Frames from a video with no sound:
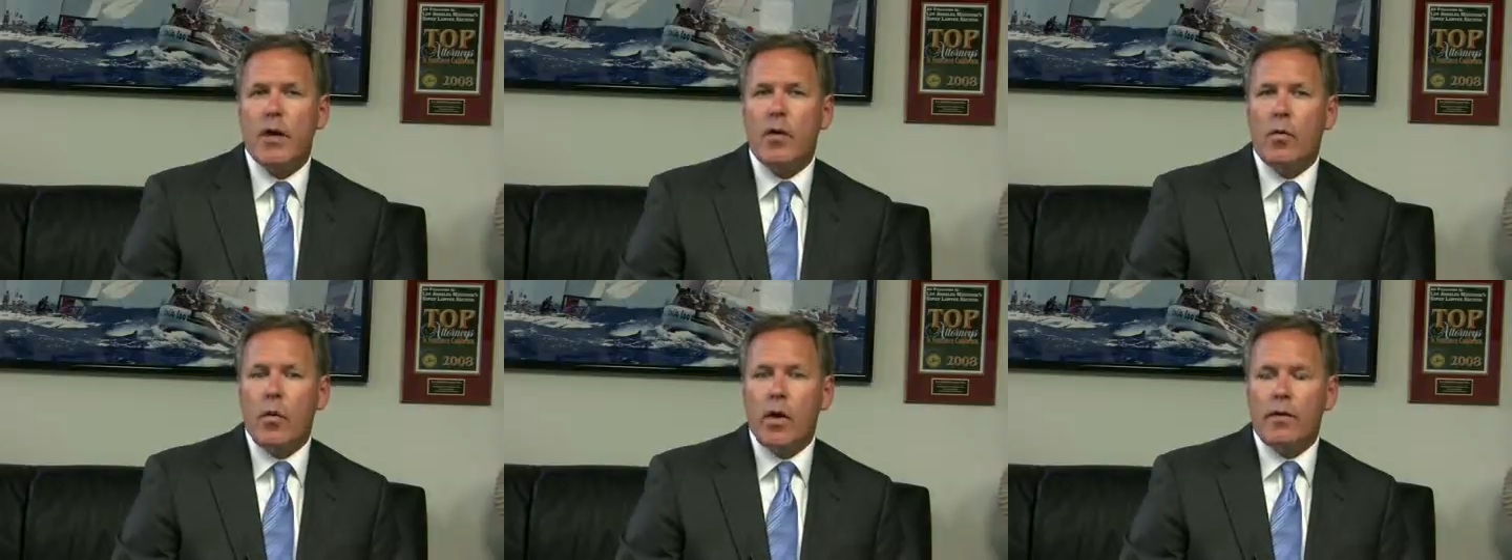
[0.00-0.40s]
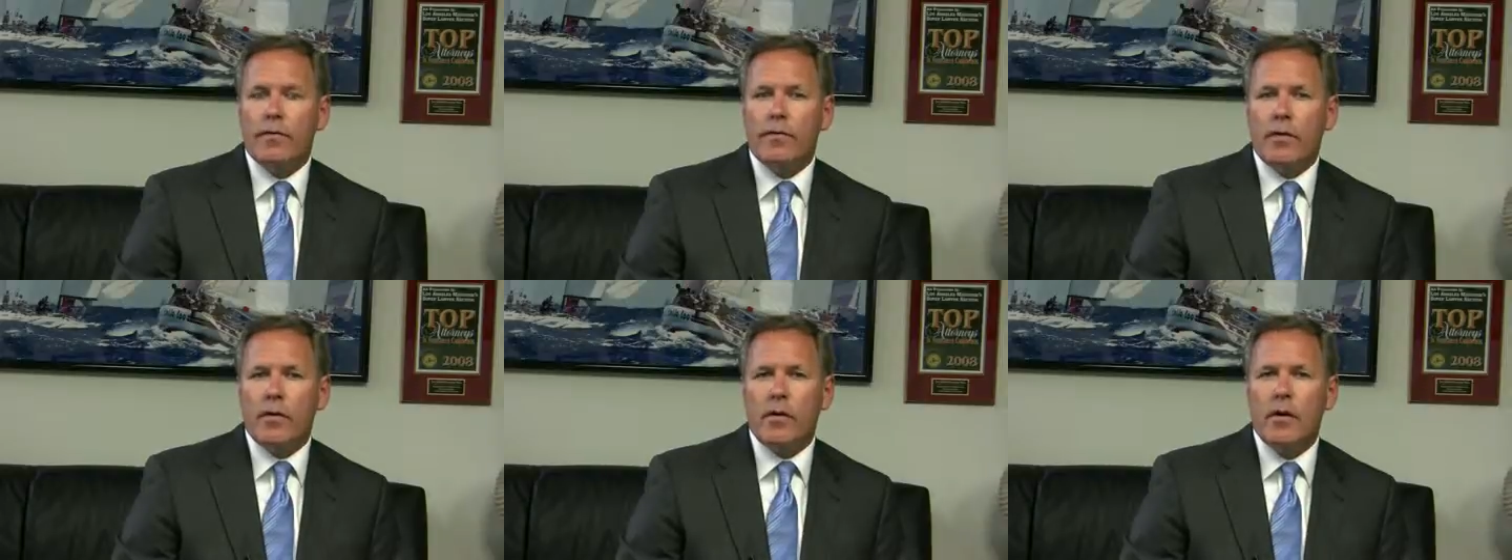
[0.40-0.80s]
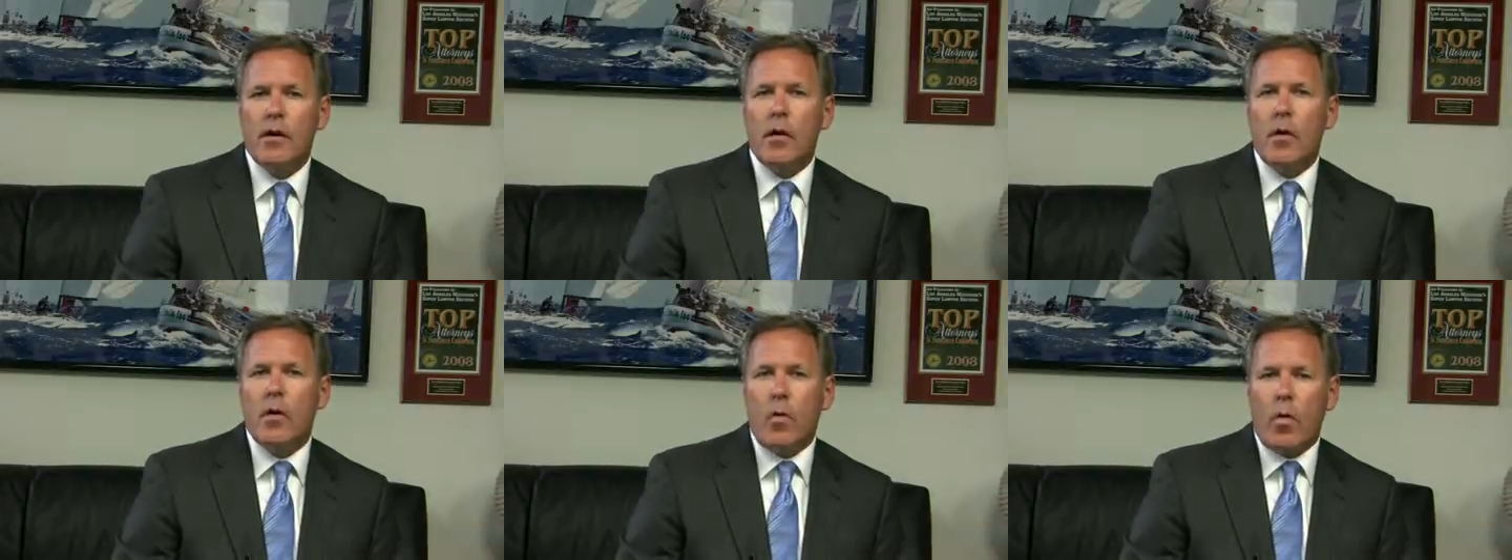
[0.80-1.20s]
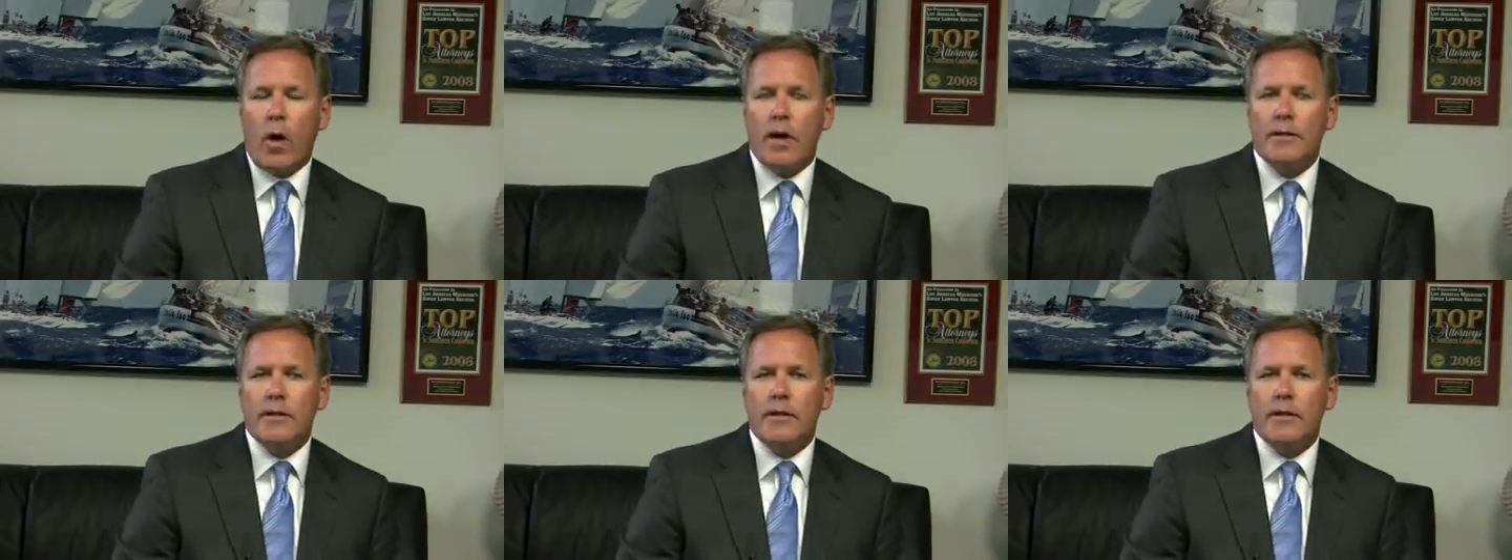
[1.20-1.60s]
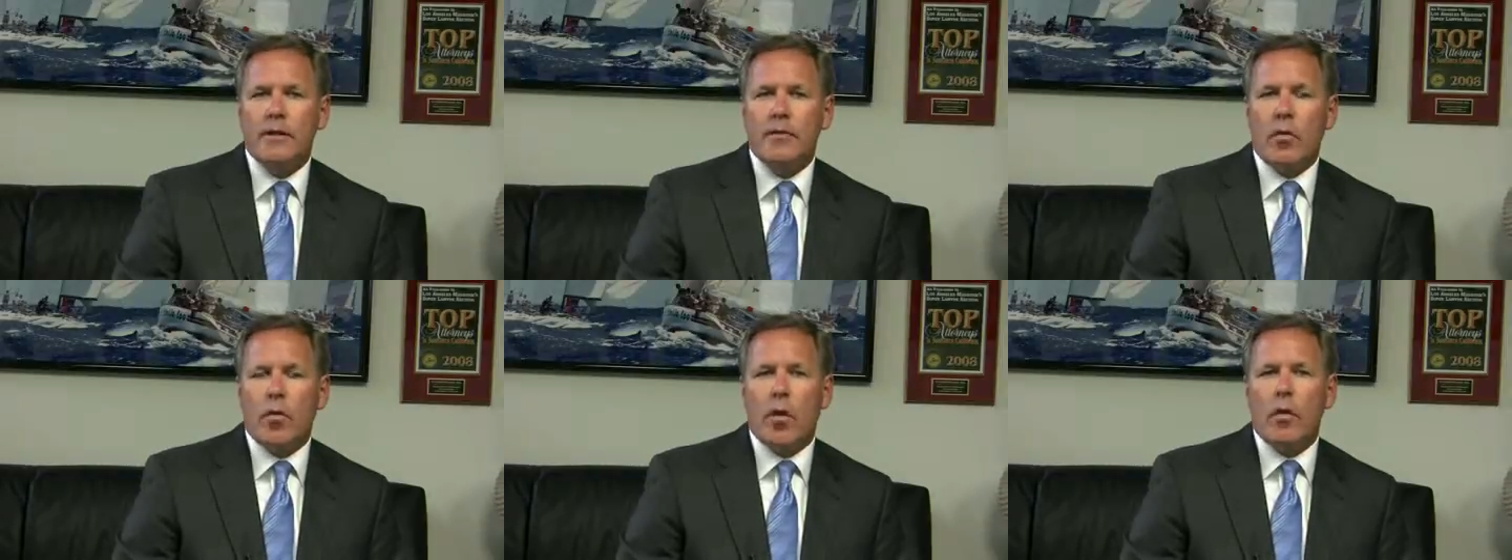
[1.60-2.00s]
willful, wanton,
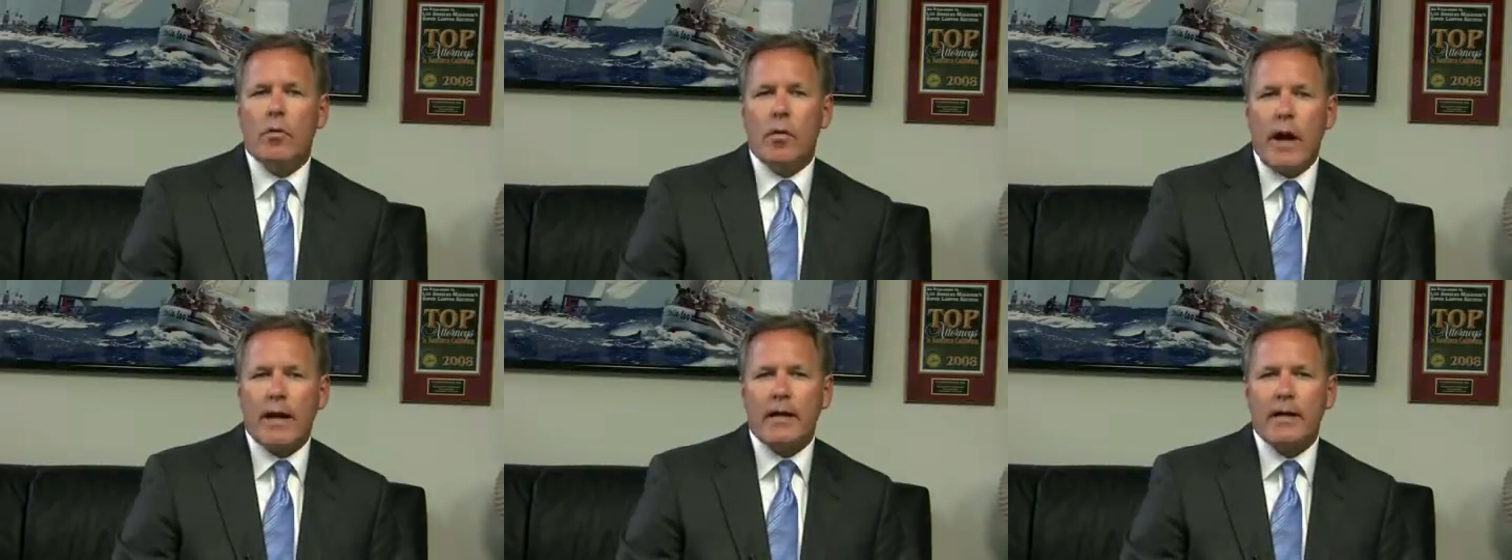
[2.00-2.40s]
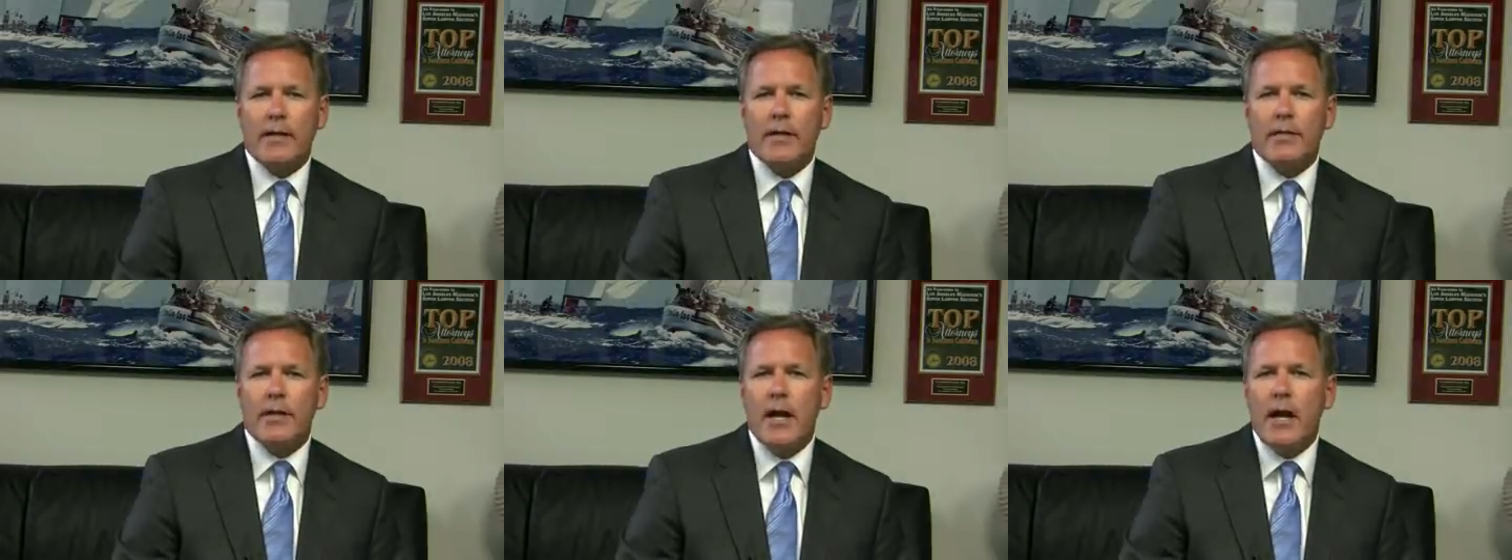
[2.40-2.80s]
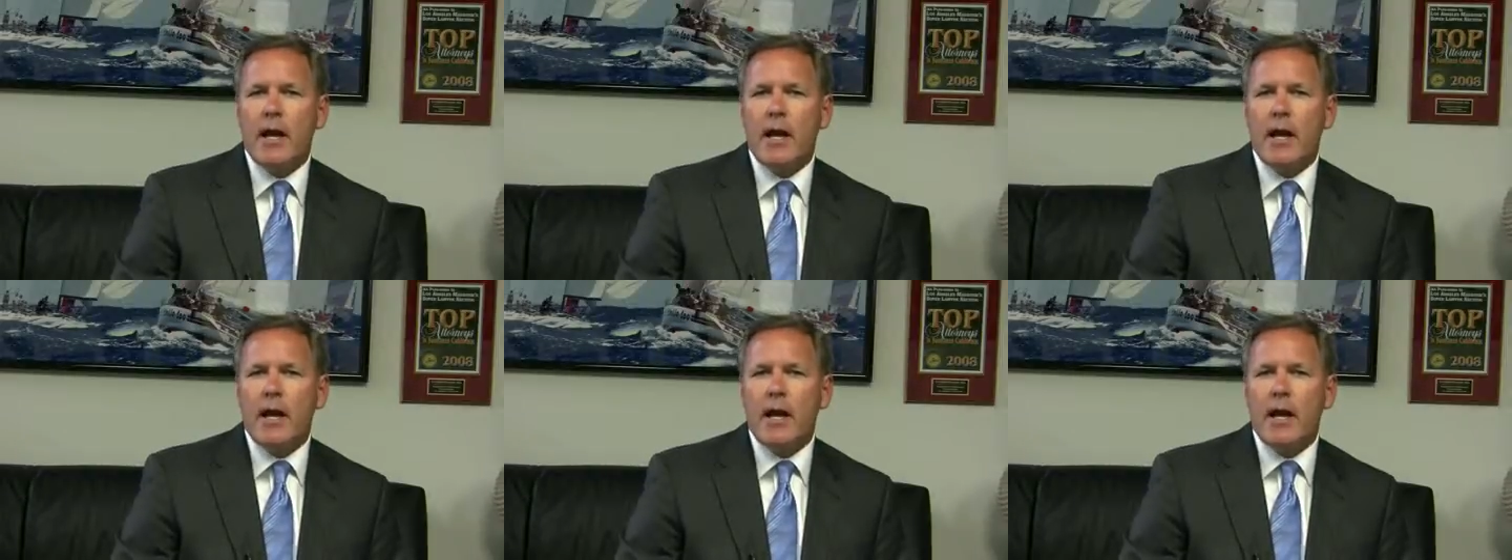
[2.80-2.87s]
or reckless